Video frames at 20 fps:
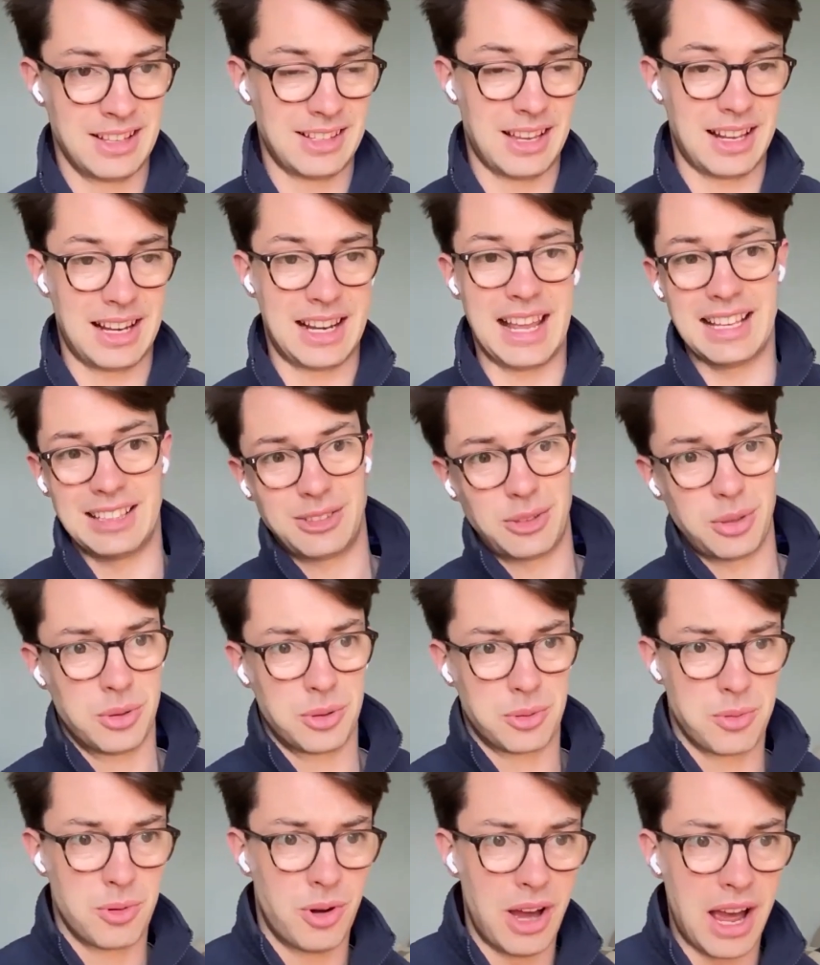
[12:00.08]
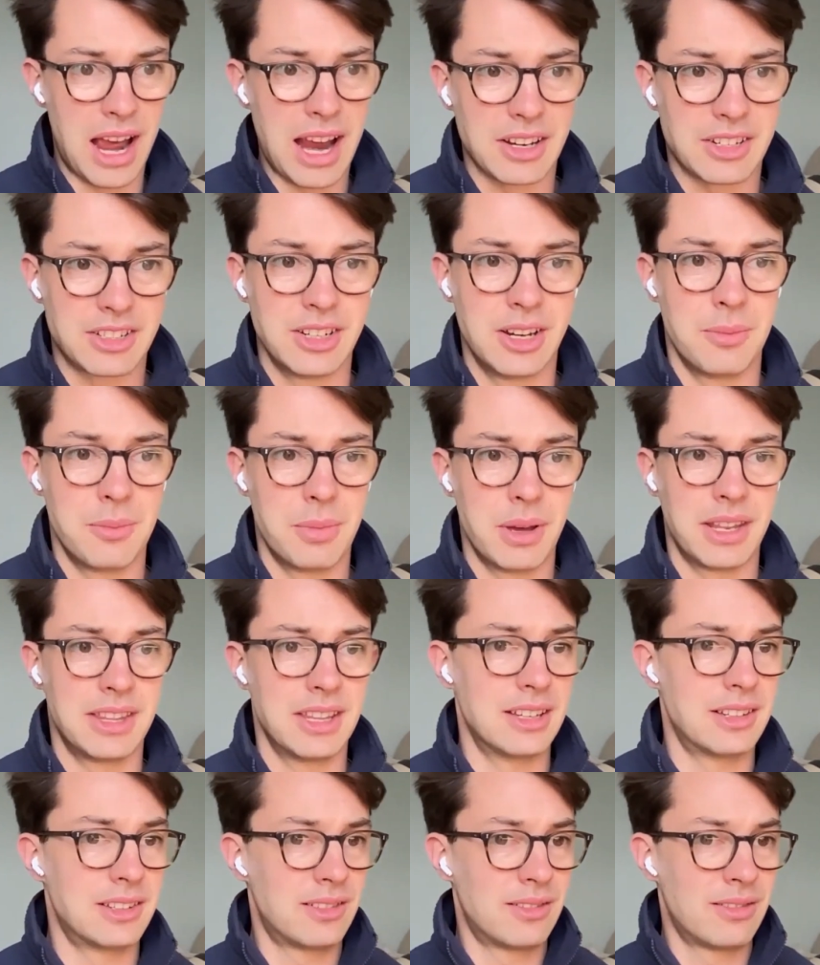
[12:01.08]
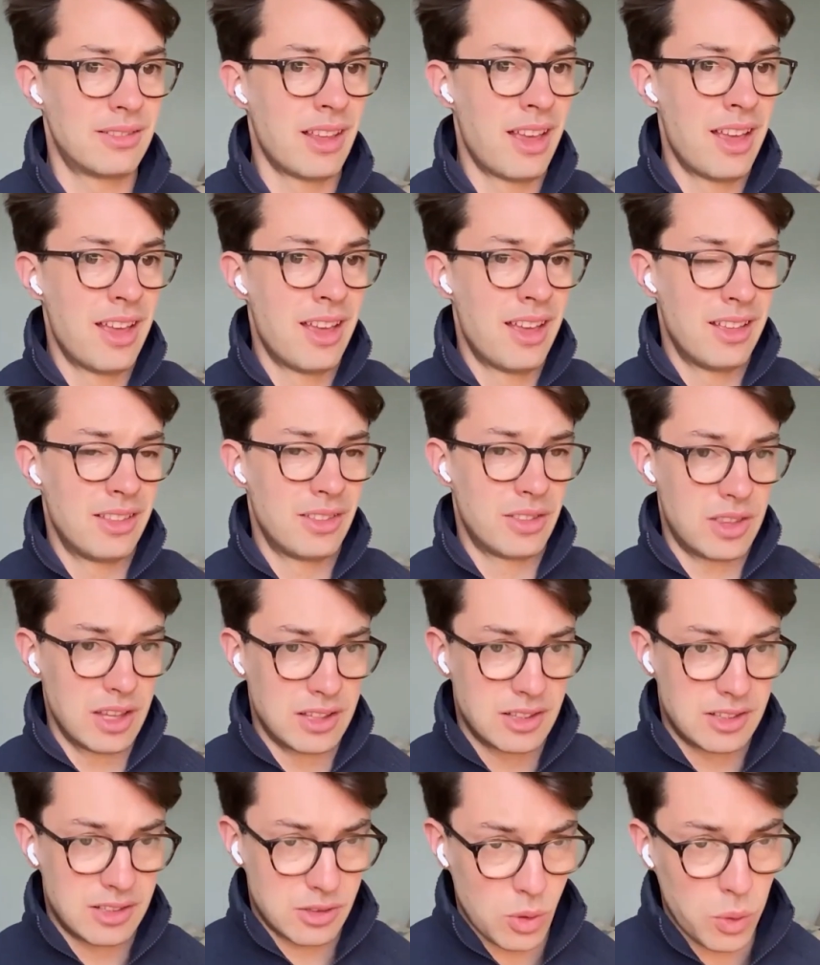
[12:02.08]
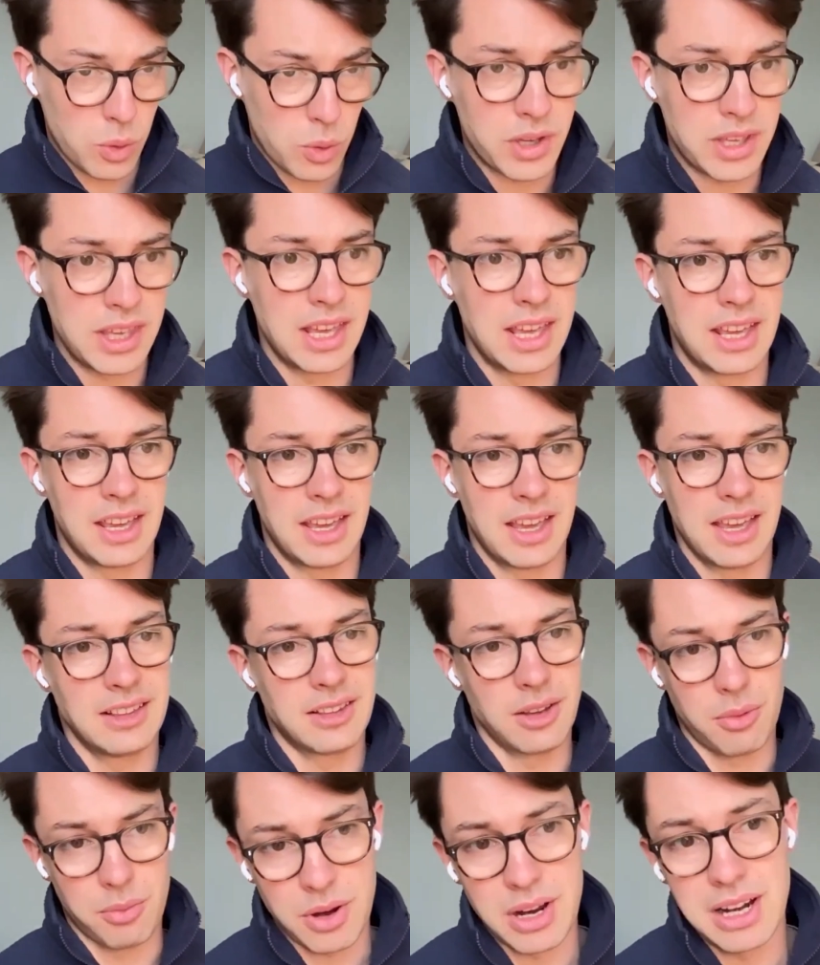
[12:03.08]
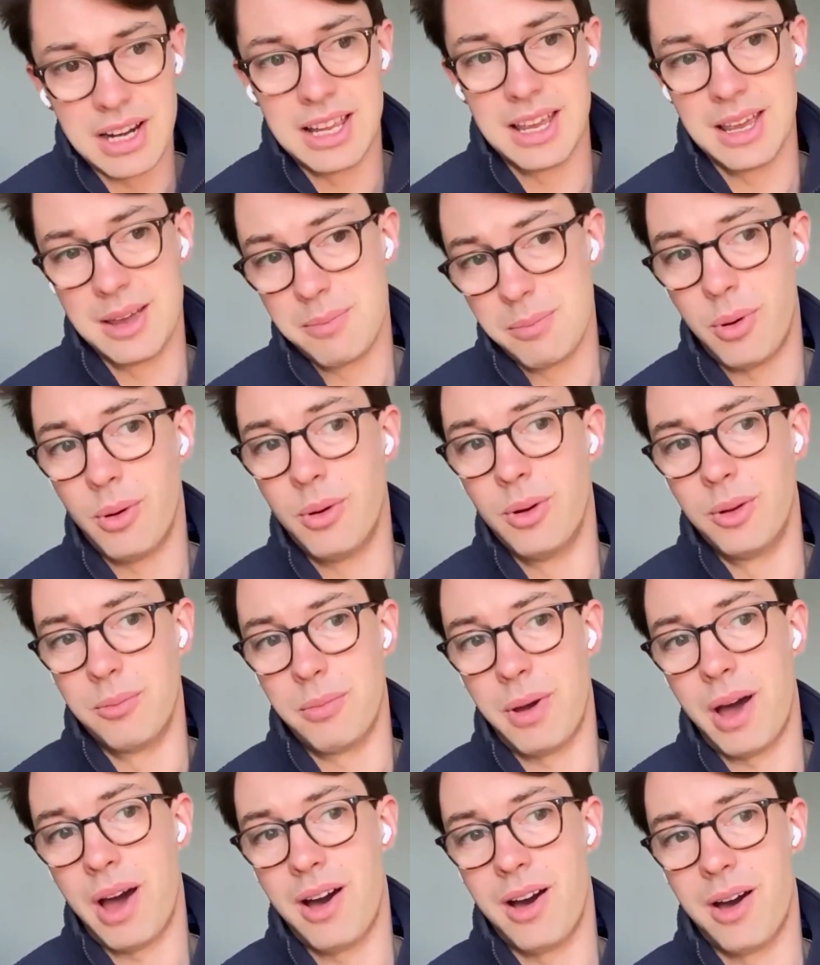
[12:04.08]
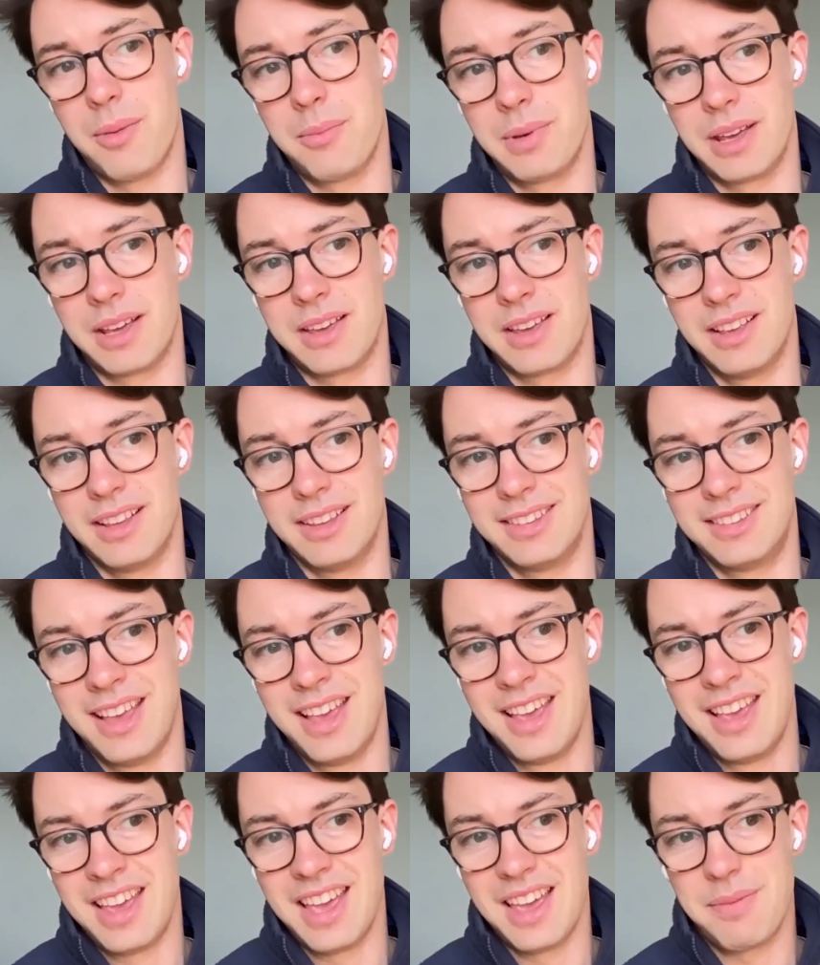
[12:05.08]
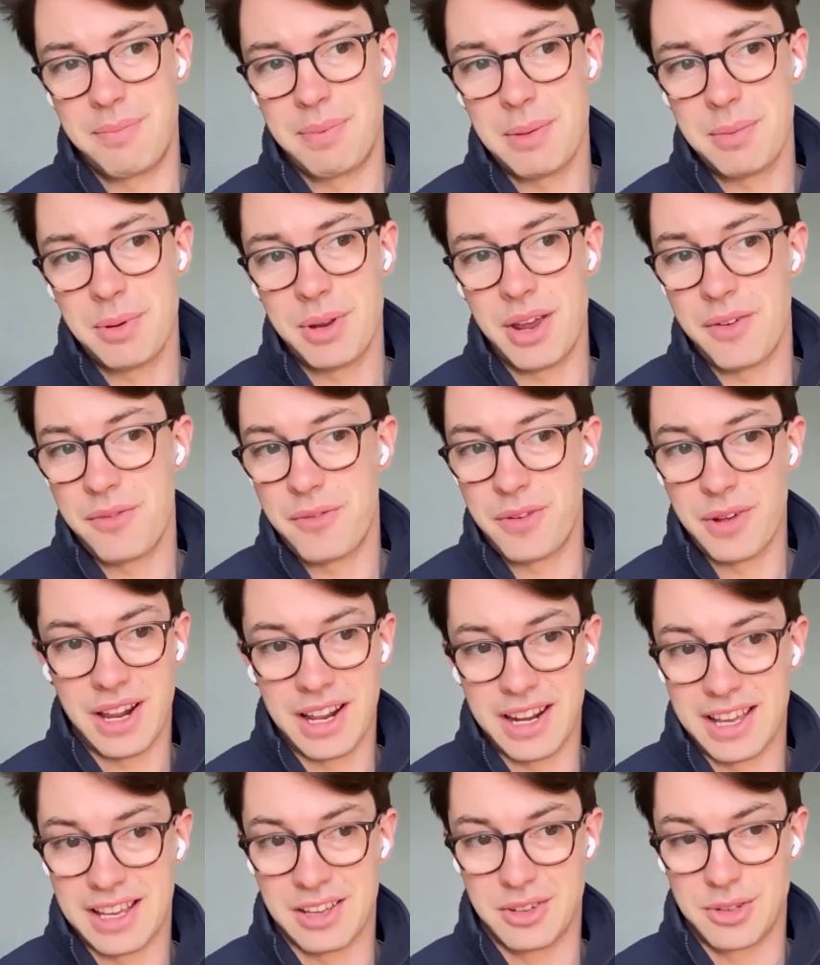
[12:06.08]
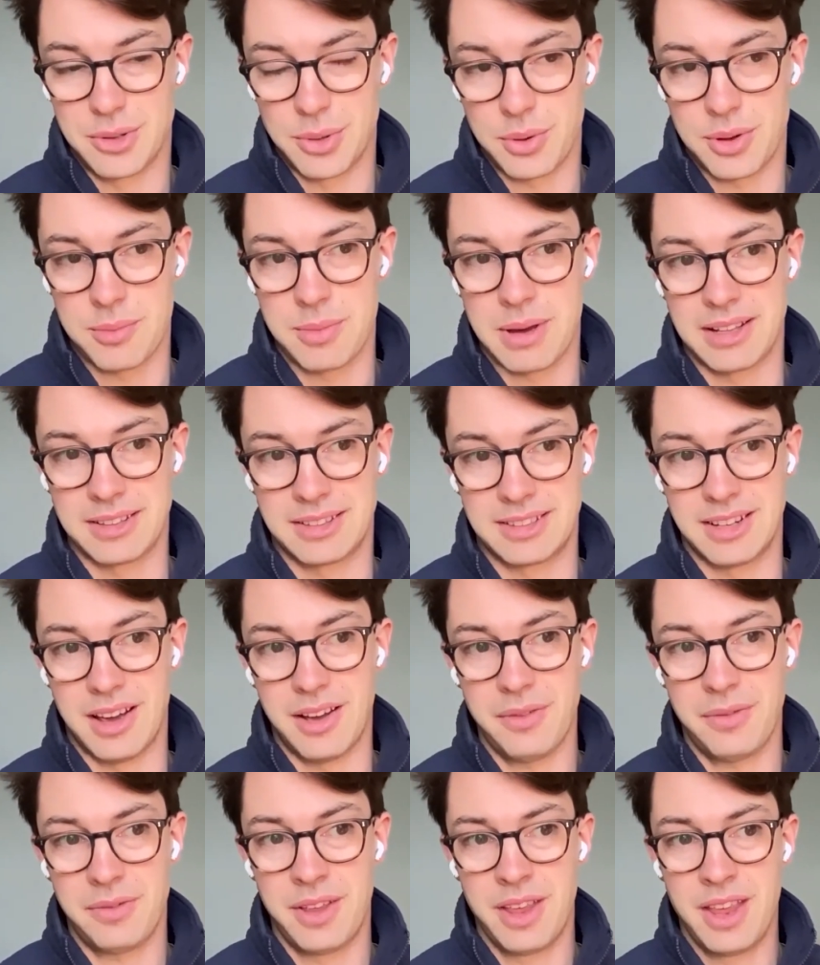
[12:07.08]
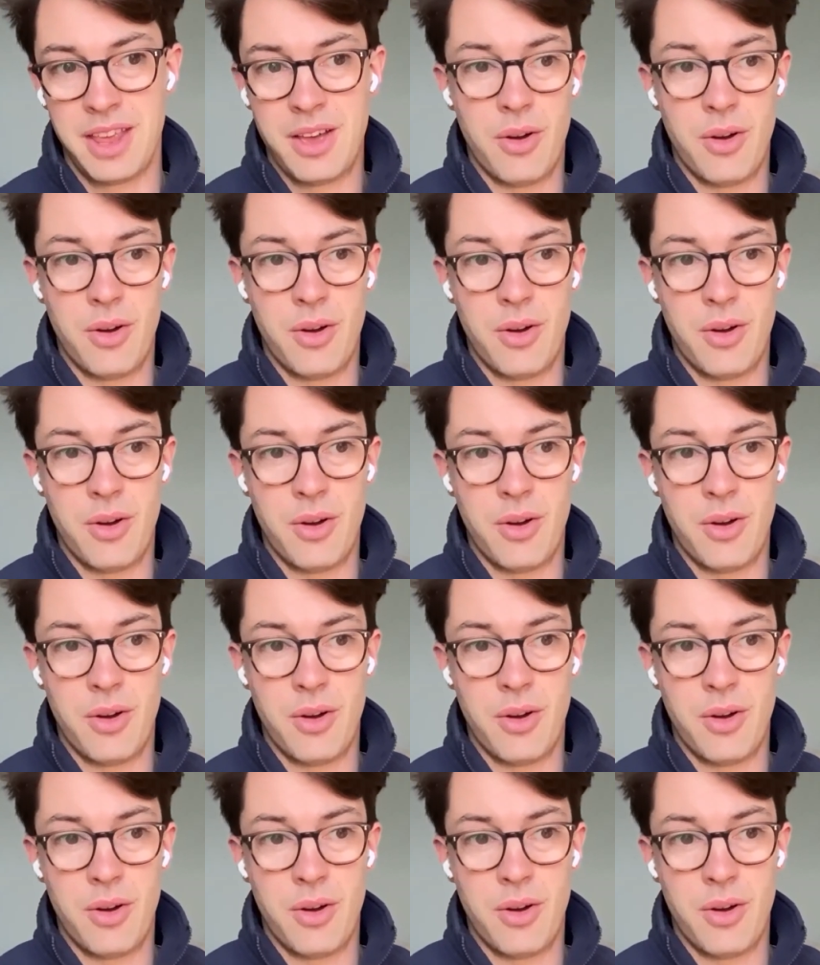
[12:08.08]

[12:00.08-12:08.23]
like less talk, more action, but the talking is a really important part, because if people don't feel like they can talk about stuff,